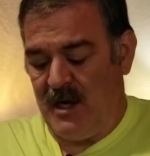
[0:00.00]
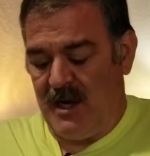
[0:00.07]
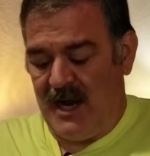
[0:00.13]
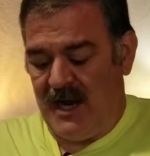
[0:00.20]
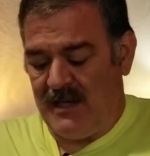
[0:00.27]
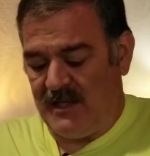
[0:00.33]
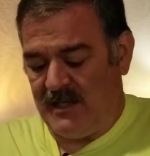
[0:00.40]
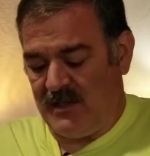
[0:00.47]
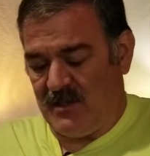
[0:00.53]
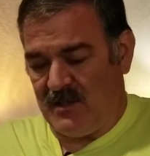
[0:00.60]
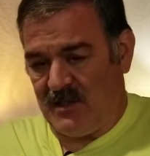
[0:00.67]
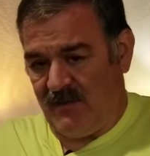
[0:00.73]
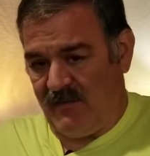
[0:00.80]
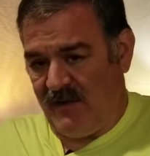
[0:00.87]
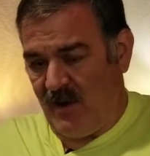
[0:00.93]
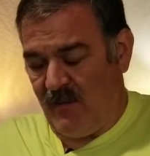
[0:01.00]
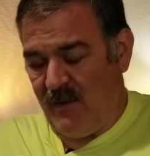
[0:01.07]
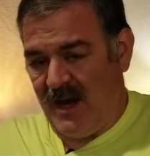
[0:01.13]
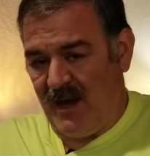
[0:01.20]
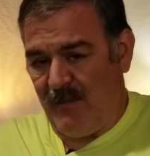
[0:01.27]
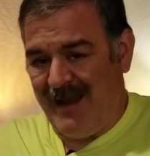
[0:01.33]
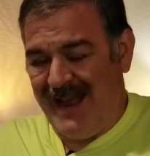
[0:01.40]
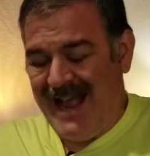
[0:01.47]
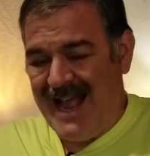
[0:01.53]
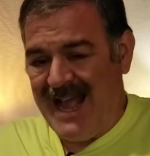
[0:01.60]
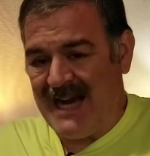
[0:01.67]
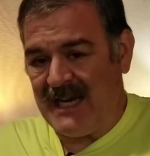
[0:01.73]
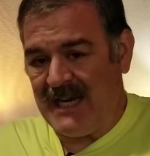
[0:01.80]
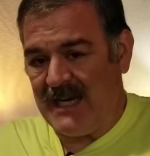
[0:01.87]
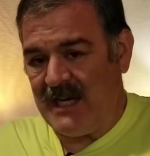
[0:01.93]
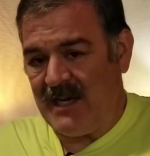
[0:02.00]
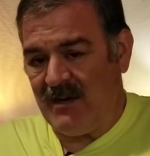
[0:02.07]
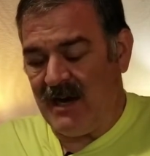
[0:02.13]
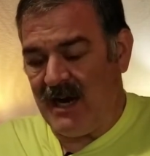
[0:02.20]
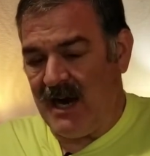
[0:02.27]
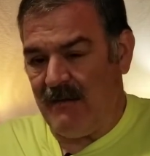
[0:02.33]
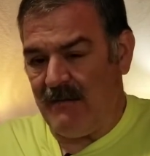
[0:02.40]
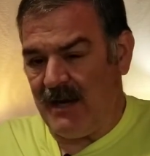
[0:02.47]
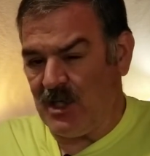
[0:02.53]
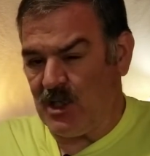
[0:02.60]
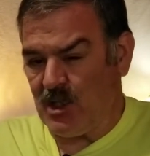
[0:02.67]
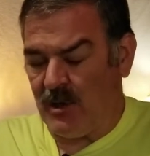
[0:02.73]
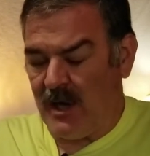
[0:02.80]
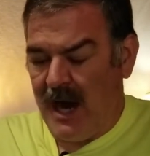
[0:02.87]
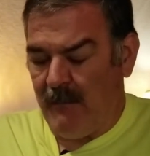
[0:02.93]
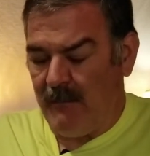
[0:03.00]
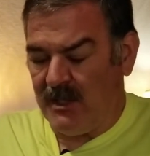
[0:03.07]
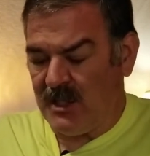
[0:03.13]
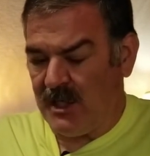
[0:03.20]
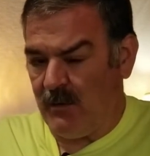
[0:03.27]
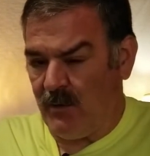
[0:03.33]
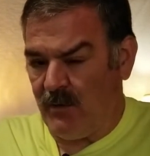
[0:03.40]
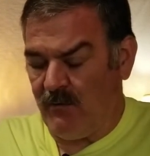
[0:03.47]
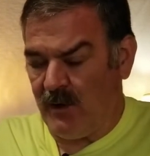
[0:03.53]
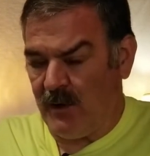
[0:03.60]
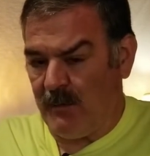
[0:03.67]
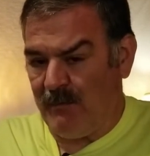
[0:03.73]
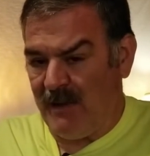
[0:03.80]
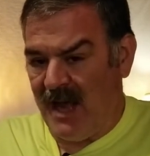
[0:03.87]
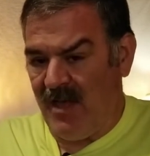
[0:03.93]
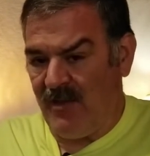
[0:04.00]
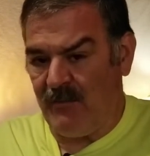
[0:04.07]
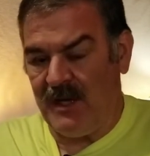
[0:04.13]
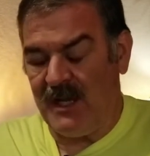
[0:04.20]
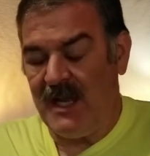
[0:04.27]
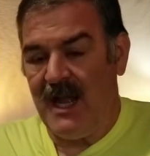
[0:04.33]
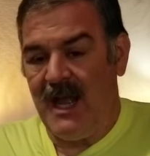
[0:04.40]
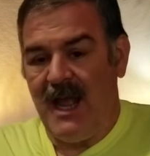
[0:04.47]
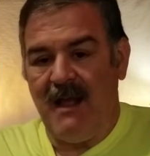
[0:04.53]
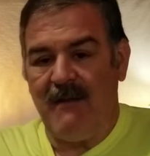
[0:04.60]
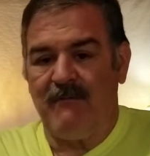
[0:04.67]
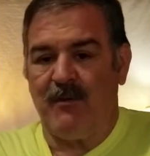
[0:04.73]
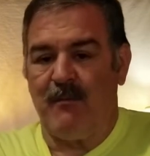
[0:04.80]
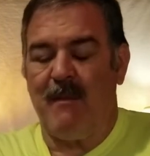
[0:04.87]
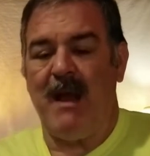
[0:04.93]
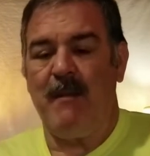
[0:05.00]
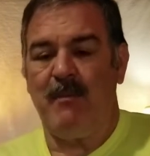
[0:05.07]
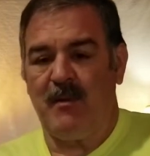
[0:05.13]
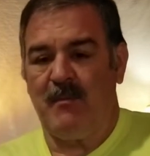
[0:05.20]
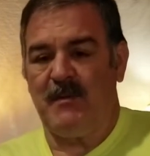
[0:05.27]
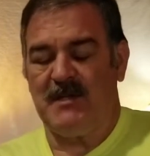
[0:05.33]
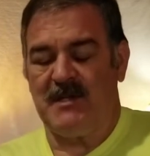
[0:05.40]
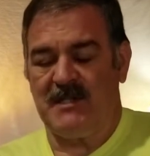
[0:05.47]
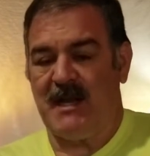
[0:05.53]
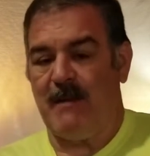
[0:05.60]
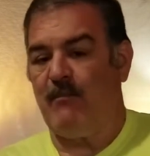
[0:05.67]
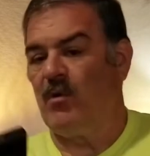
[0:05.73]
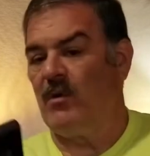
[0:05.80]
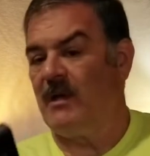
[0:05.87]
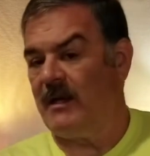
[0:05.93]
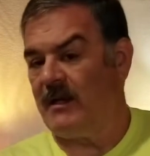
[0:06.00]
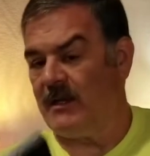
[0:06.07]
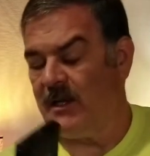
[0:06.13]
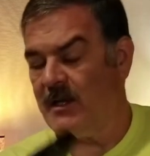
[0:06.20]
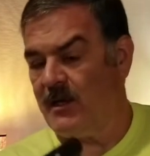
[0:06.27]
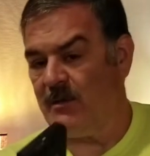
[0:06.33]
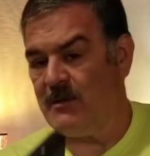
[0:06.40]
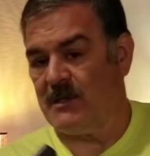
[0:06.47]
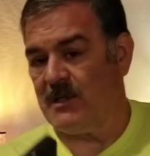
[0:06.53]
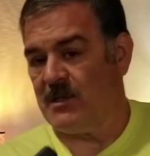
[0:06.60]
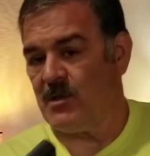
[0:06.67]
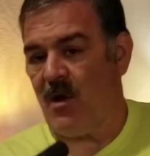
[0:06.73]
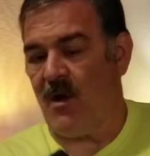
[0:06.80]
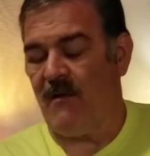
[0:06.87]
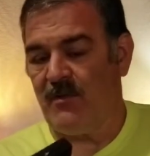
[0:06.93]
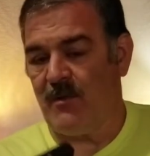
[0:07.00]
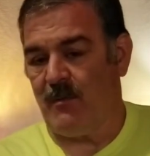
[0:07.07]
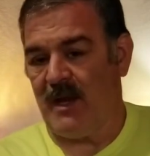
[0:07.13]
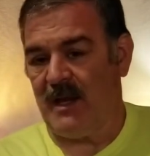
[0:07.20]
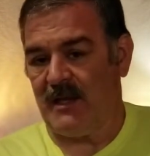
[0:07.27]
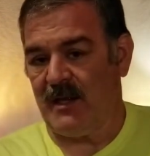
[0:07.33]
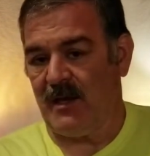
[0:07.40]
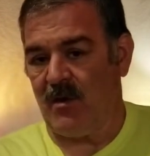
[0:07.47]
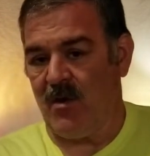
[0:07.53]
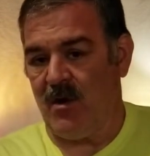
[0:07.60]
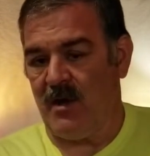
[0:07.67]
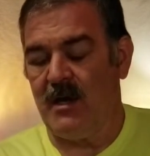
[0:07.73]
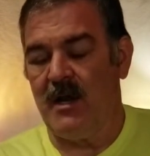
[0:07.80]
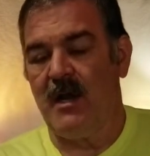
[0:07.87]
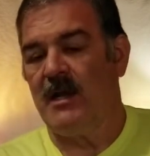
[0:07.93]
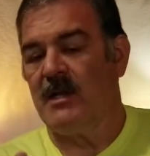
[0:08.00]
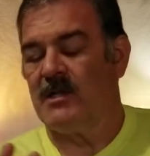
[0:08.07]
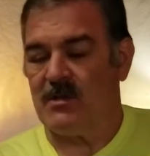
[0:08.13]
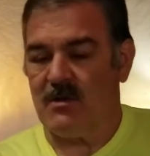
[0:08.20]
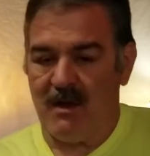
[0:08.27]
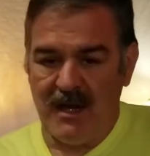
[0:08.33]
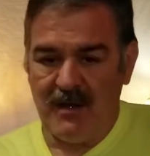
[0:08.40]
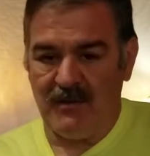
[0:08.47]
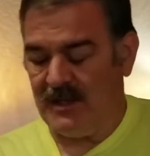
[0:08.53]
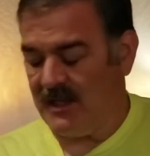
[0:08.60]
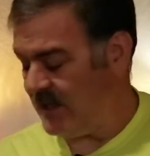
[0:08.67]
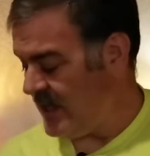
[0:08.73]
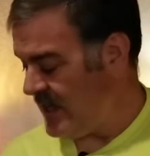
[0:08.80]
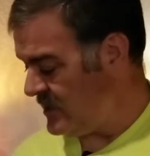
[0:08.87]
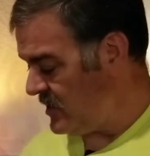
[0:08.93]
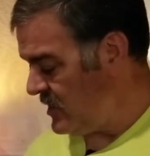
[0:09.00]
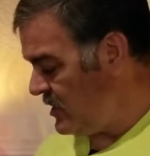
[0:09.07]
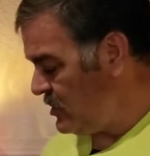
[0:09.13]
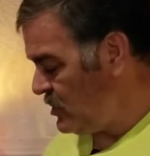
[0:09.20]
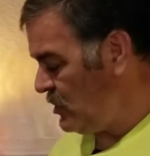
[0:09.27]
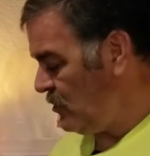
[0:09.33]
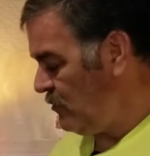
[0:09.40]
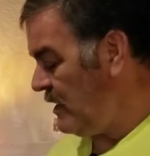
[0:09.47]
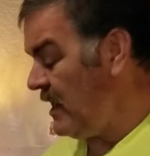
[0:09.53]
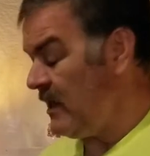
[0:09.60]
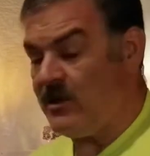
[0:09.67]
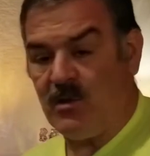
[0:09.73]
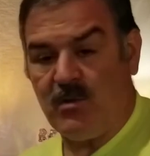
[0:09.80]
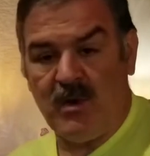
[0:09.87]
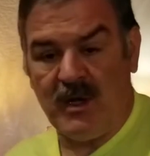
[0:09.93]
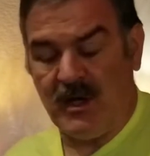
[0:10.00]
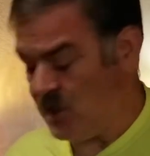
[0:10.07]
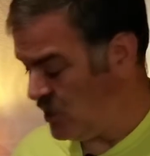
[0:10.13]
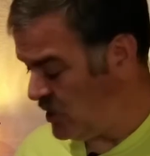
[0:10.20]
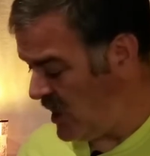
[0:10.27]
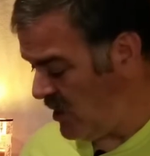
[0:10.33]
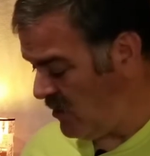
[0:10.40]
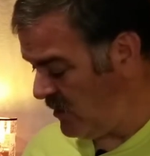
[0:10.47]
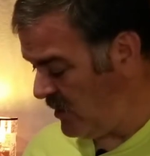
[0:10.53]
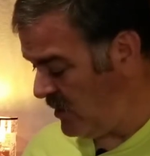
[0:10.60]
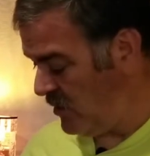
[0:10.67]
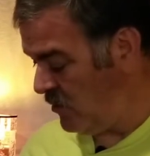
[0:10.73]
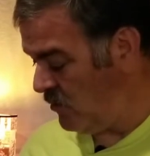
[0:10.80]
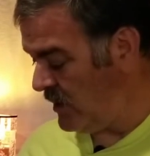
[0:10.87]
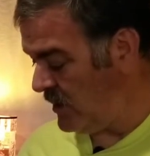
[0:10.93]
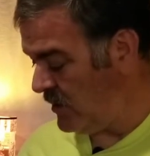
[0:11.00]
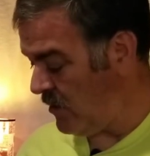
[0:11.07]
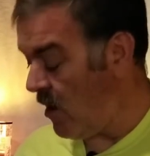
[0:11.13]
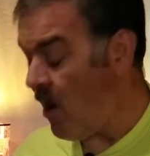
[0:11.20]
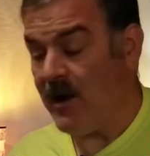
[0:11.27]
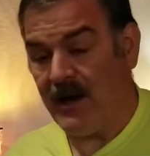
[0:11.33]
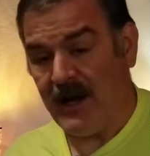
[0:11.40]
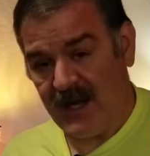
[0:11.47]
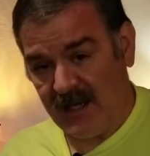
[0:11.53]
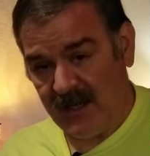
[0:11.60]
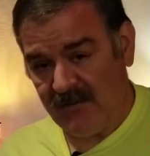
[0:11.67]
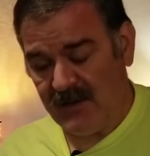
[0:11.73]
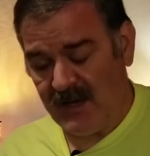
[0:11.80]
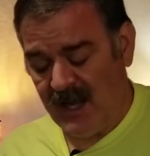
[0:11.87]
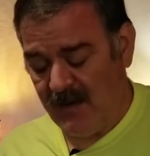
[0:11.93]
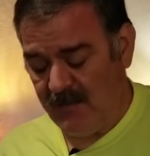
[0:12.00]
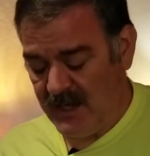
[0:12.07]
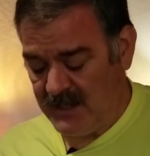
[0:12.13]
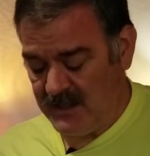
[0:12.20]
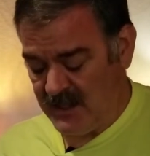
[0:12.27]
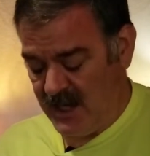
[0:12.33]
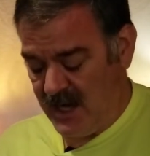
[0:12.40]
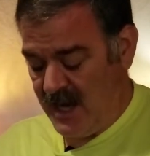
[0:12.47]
I think there's a fair amount of padding in here. I'm not sure how much that would really bother me. And for my purposes, I'm more likely to use this off the bike than on. So I don't think that's an issue, but I do want to share with you when there are negative comments.